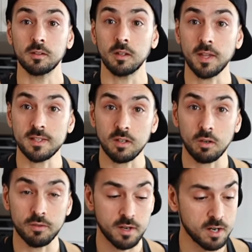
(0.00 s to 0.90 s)
Now that's
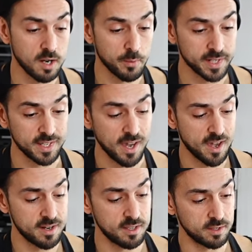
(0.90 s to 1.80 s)
all there. Now we're going to
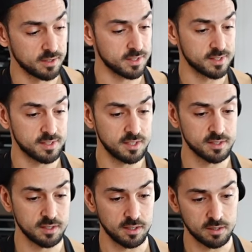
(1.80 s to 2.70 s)
add in the
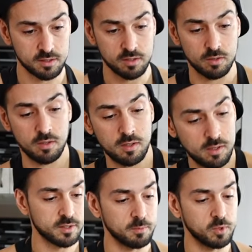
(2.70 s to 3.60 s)
seasonings,
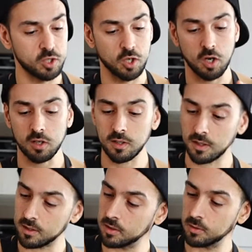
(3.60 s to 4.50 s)
some
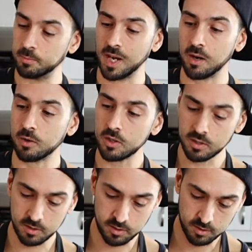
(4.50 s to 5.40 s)
garlic powder.
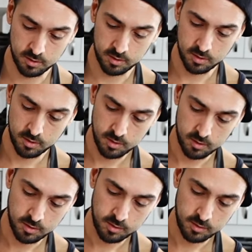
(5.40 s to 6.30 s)

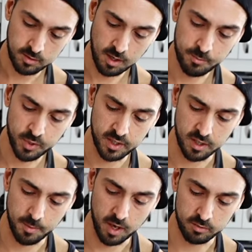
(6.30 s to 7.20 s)
Now I'm putting in
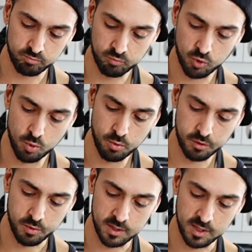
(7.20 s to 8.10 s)
about two or
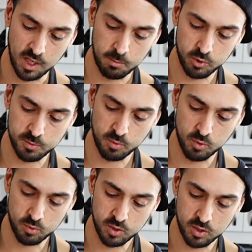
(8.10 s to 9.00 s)
three
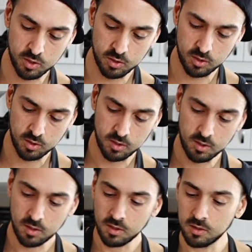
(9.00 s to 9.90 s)
tablespoons.
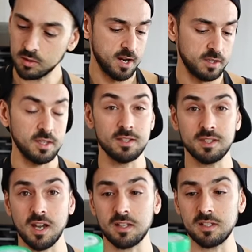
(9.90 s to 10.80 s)
Add in the
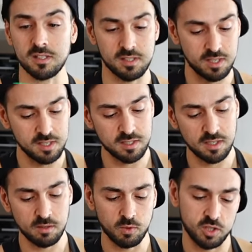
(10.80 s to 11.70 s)
Italian
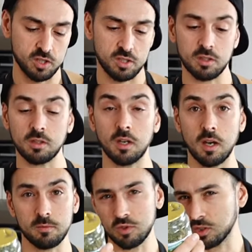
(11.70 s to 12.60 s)
seasoning, which is
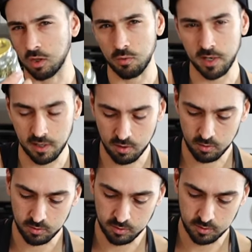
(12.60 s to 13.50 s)
uh, just oregano.